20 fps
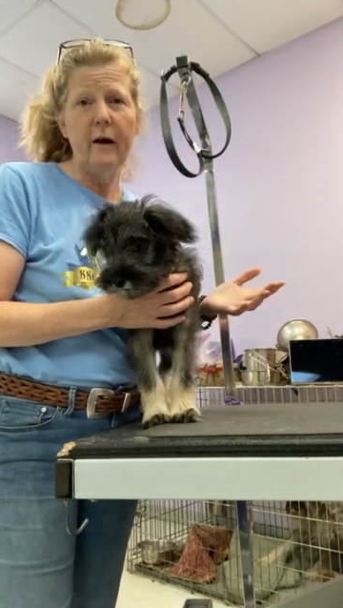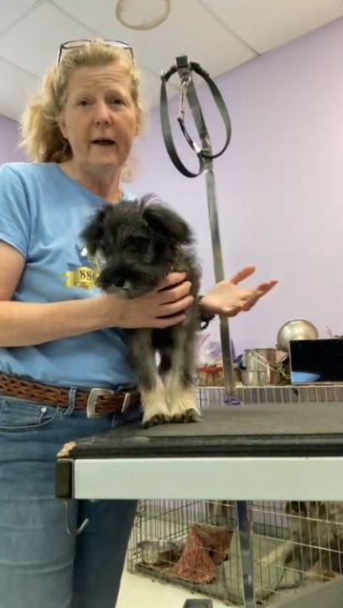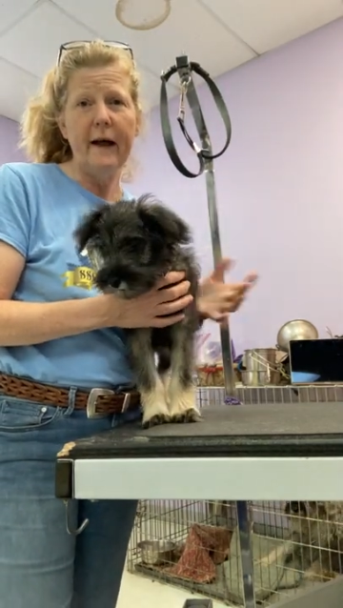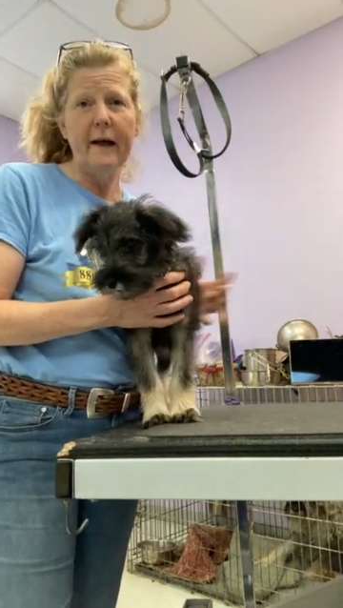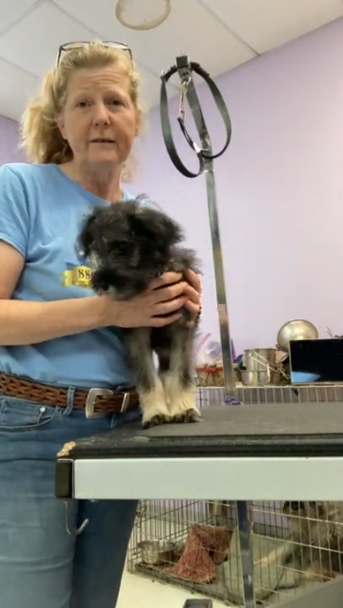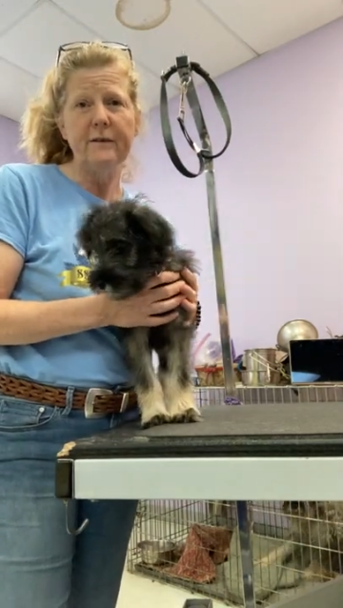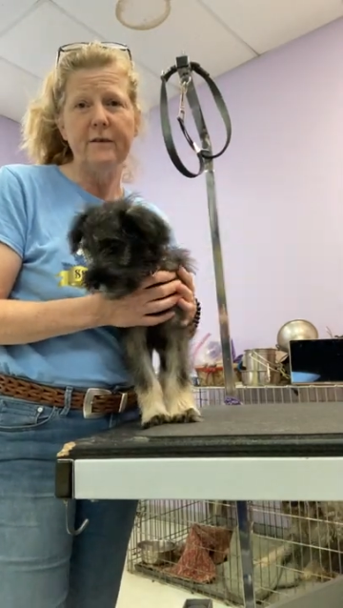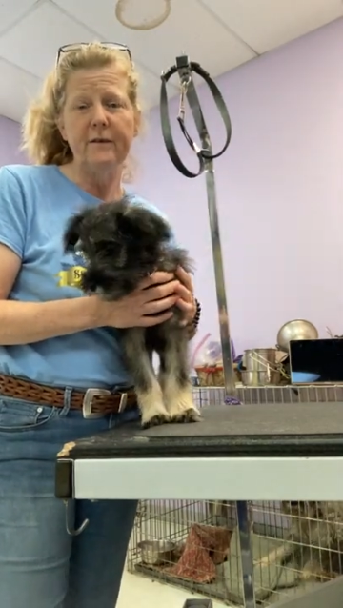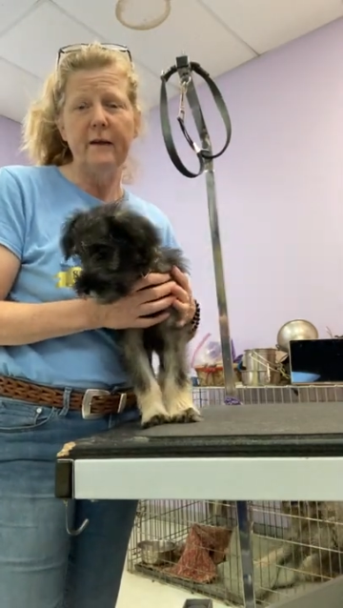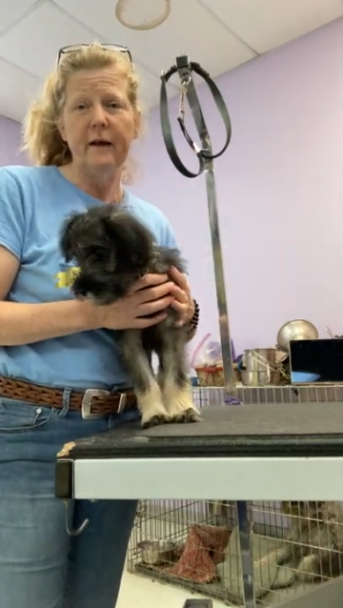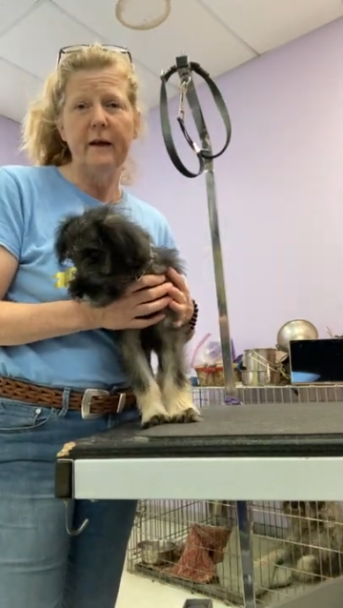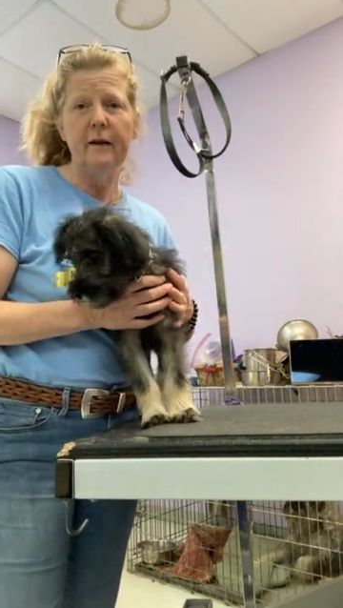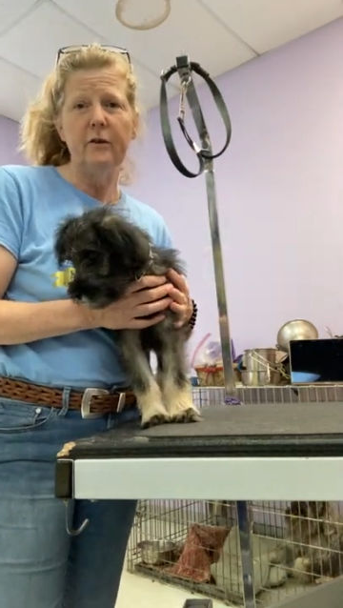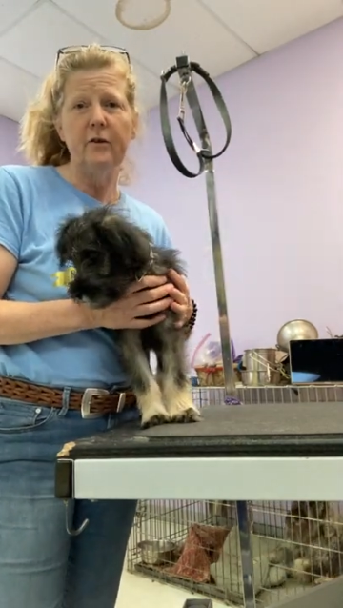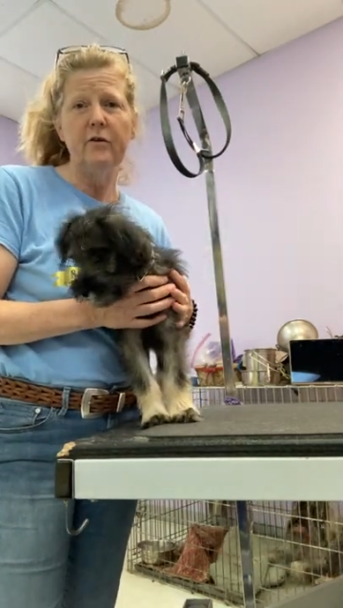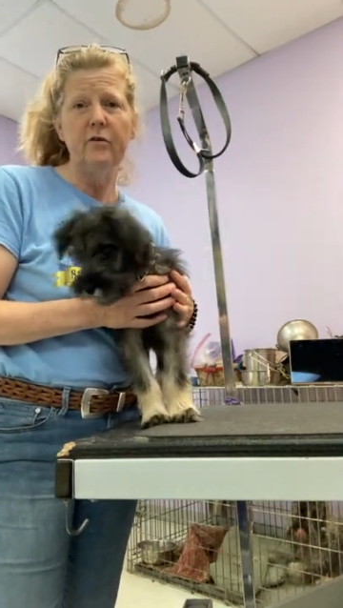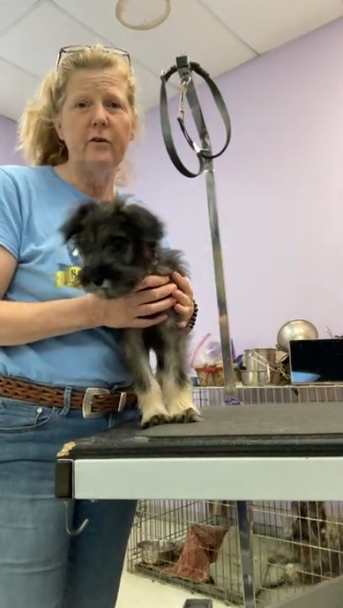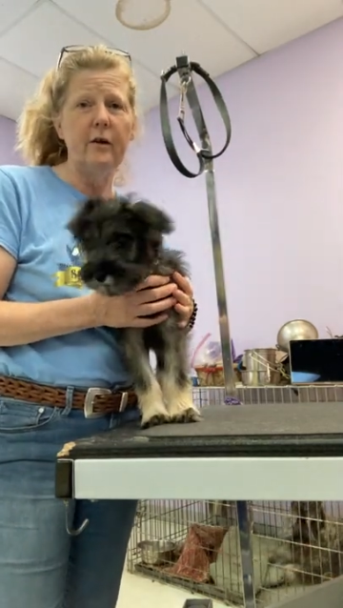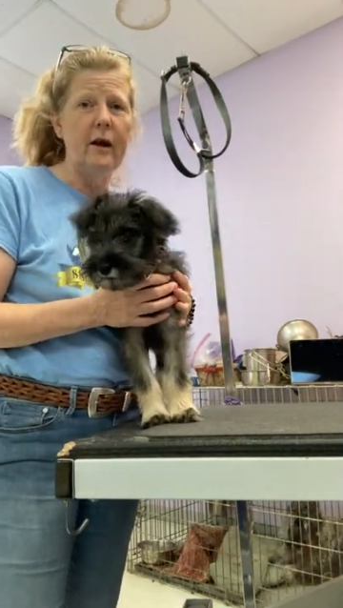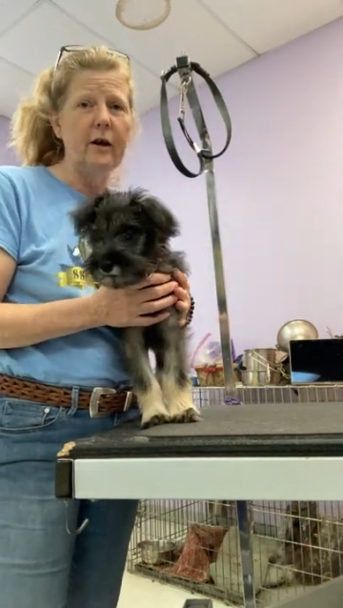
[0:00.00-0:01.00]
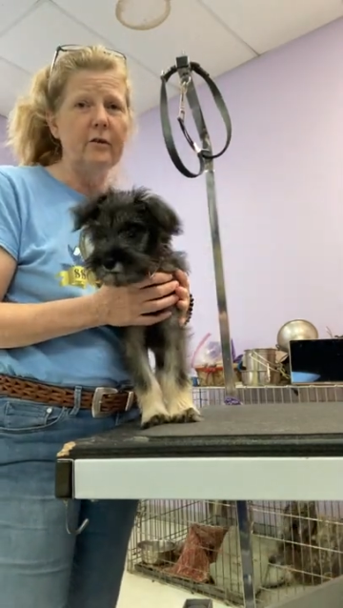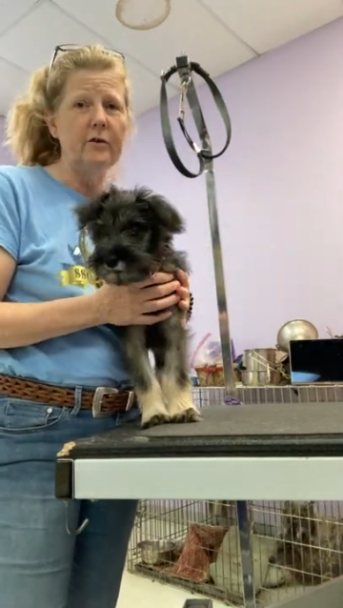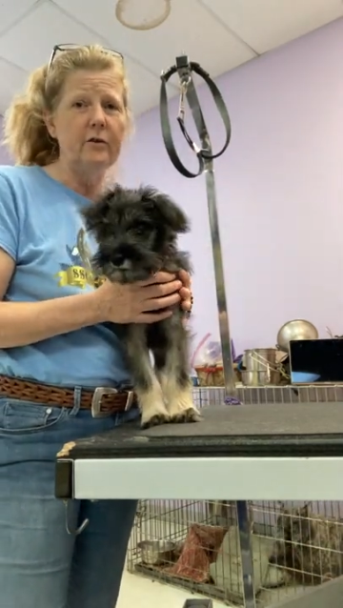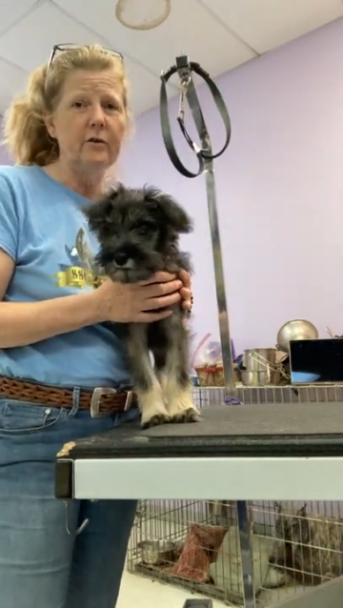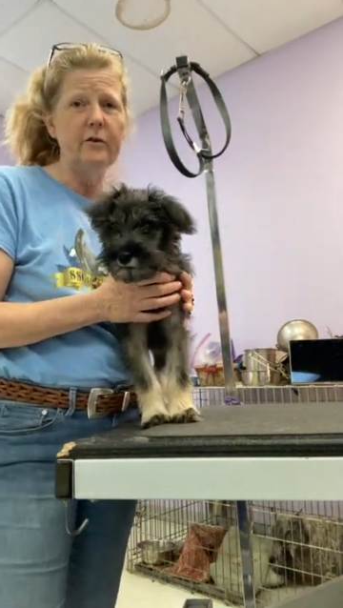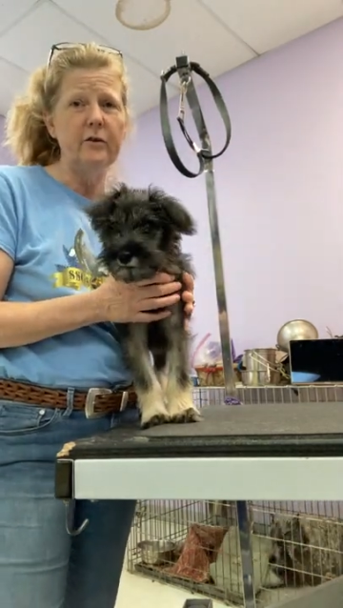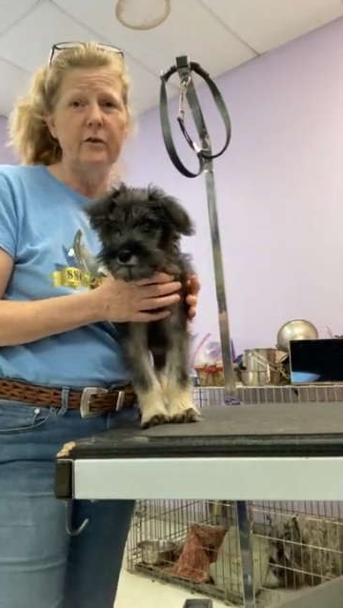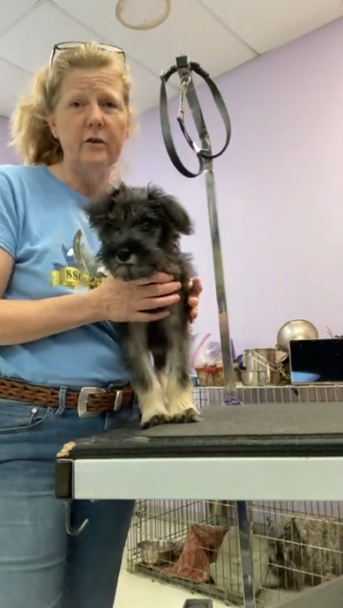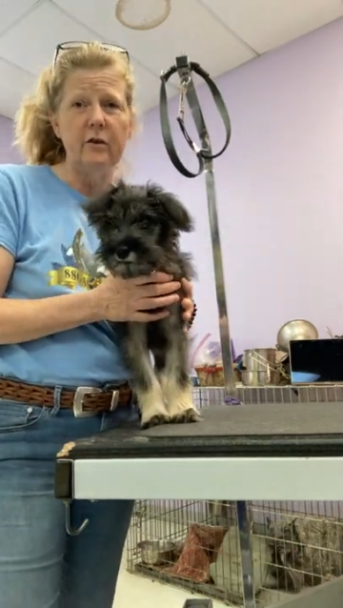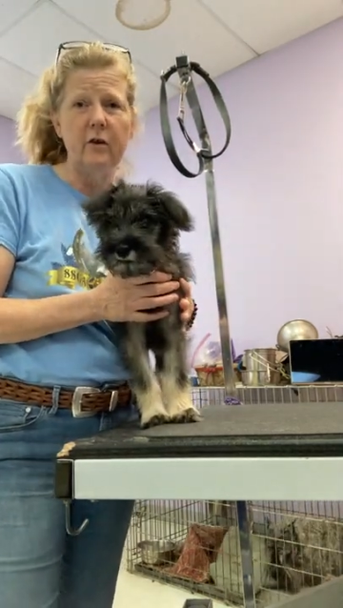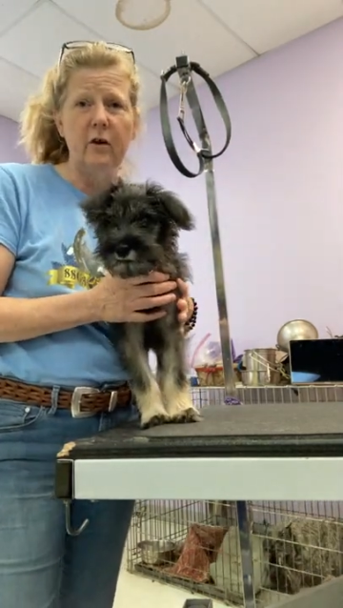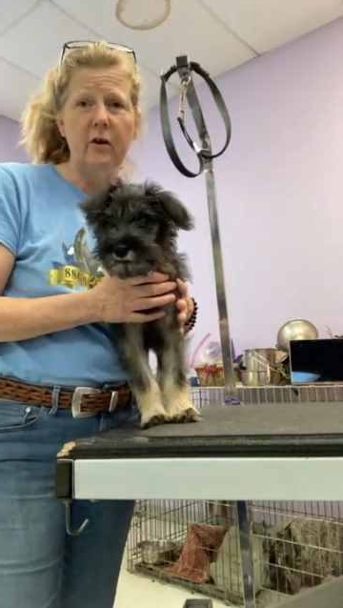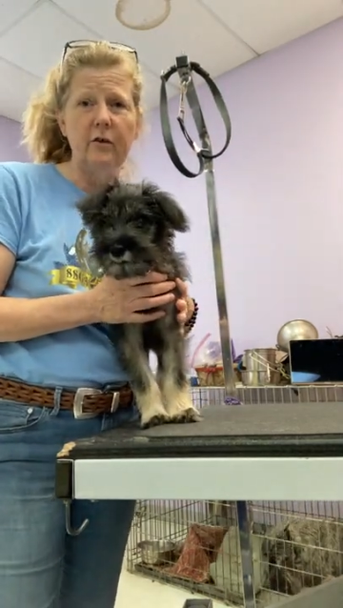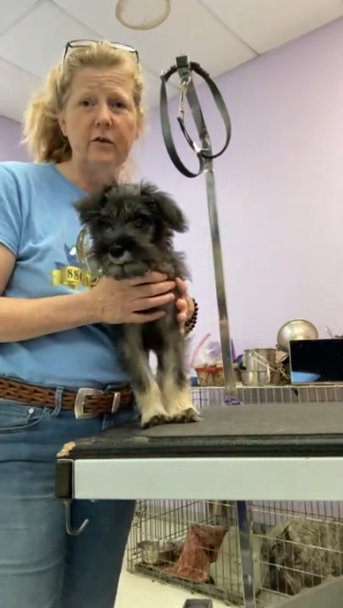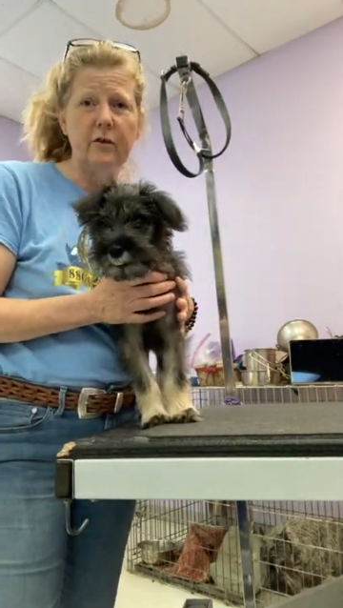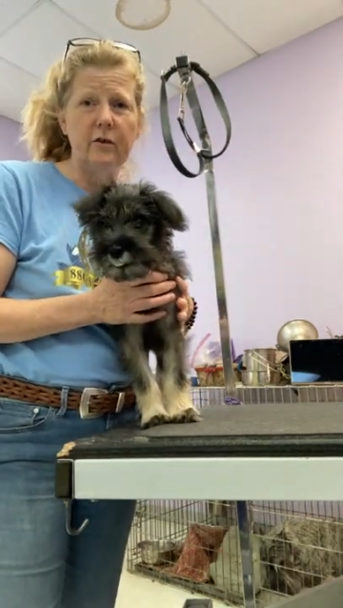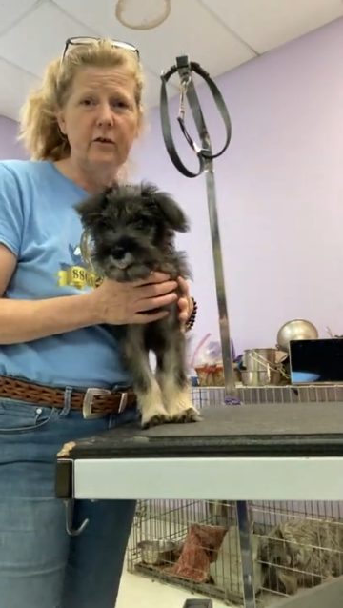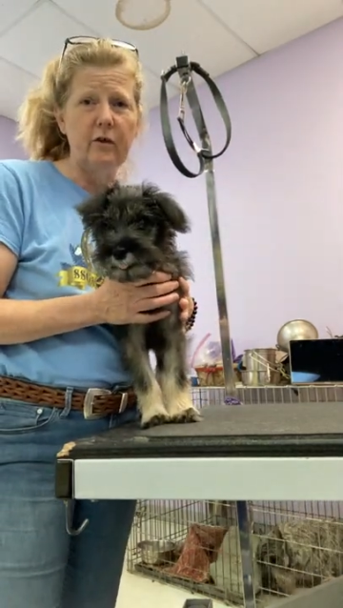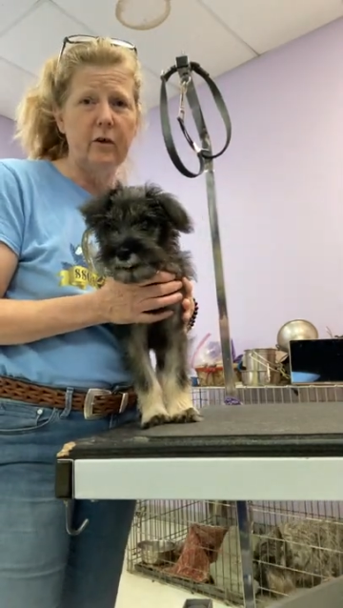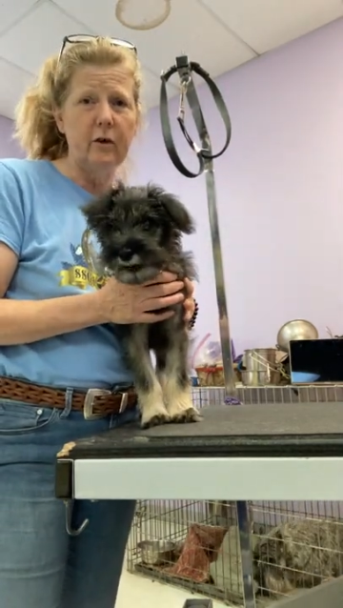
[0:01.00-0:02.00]
Hat Standard Schnauzers and Dogs
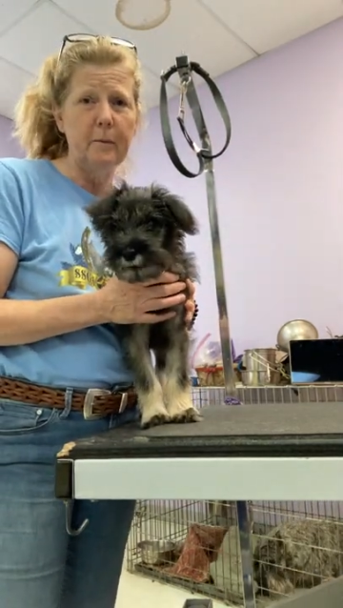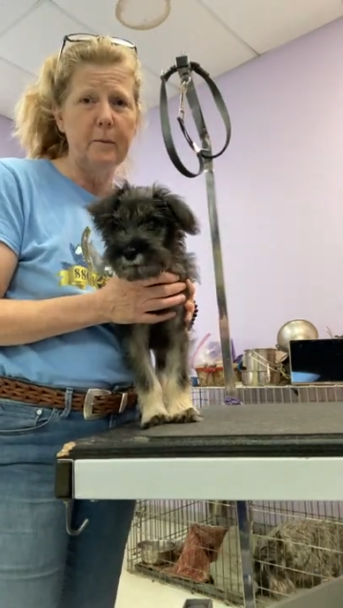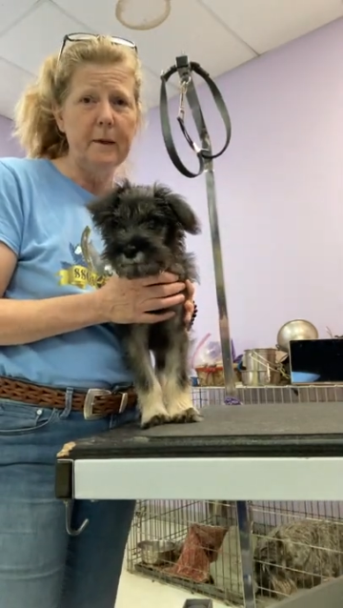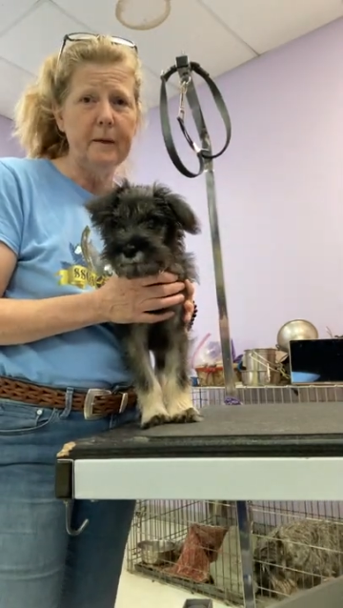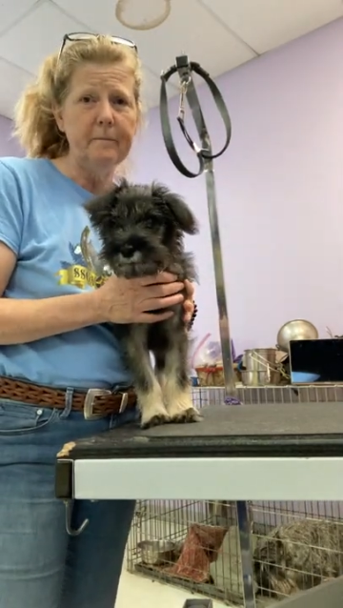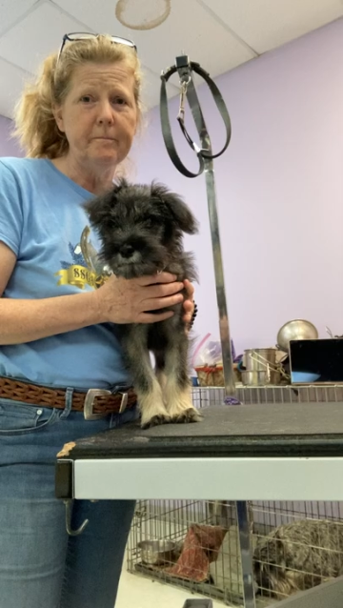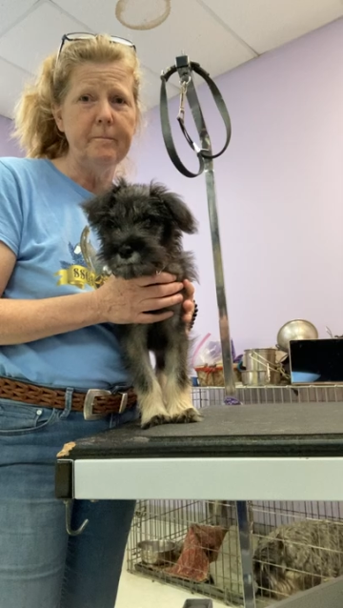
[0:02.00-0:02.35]
and Dharma.